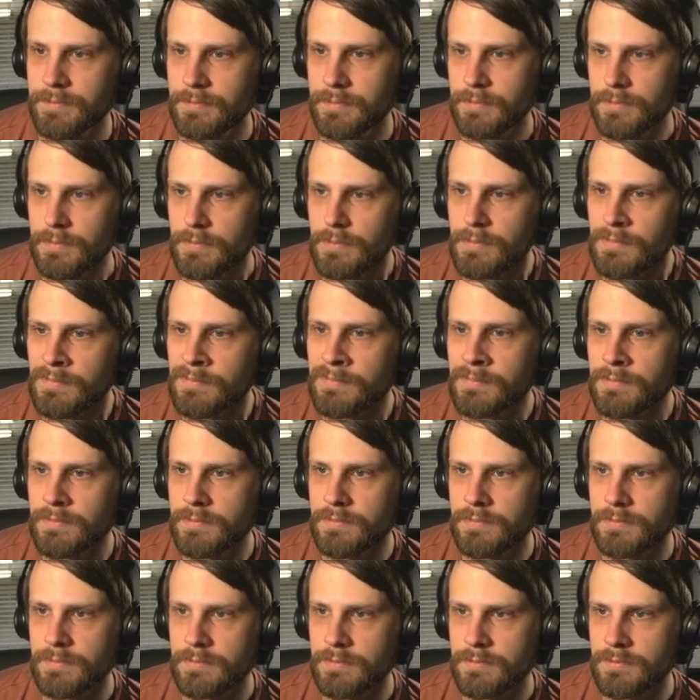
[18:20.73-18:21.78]

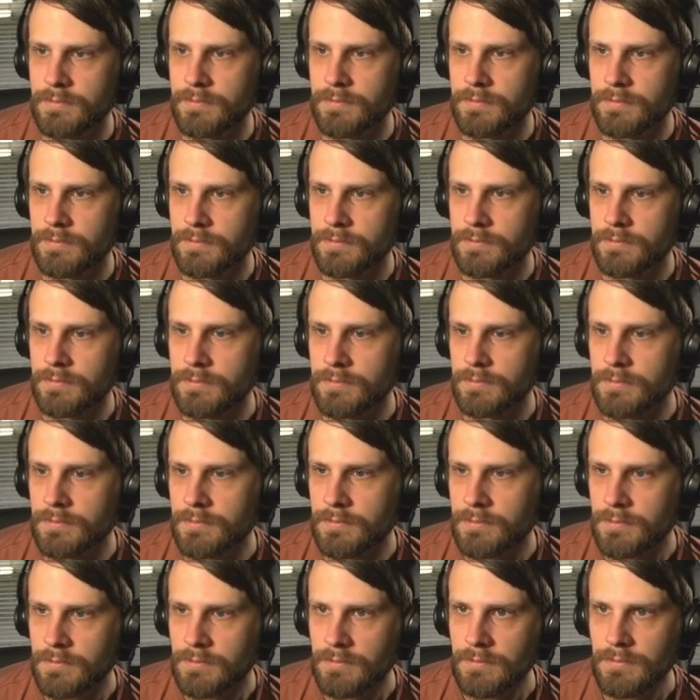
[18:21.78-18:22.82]

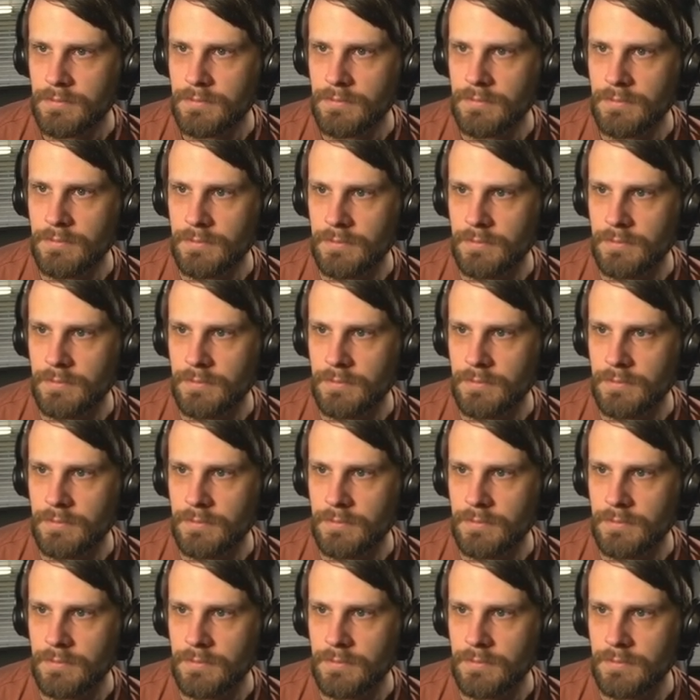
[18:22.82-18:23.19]
Nobody speaks.